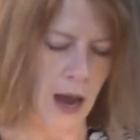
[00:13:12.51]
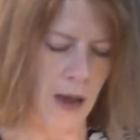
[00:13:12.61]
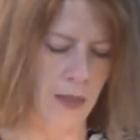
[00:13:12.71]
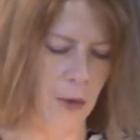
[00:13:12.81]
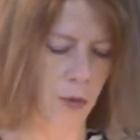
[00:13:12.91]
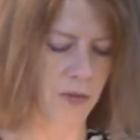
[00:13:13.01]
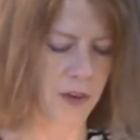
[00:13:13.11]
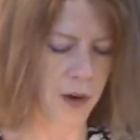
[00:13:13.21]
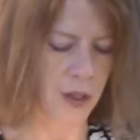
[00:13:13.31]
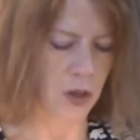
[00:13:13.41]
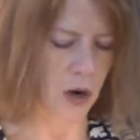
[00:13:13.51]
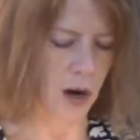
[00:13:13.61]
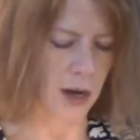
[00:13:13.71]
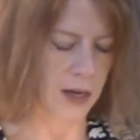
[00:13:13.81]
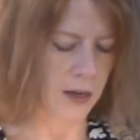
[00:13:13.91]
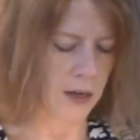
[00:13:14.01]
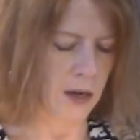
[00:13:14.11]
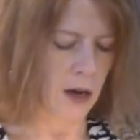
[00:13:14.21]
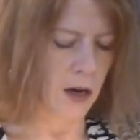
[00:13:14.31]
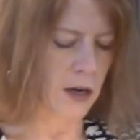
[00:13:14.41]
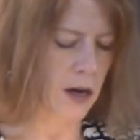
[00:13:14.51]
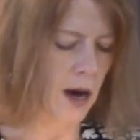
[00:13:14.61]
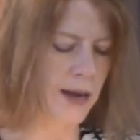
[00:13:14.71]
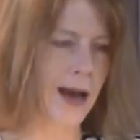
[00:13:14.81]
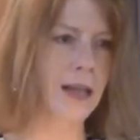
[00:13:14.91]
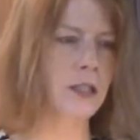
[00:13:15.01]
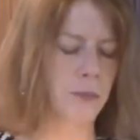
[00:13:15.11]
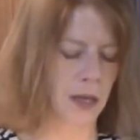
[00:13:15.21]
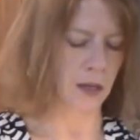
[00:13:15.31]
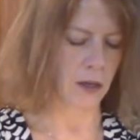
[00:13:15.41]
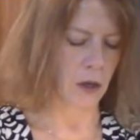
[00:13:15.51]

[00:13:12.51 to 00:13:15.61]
and they were very dry. God asked me,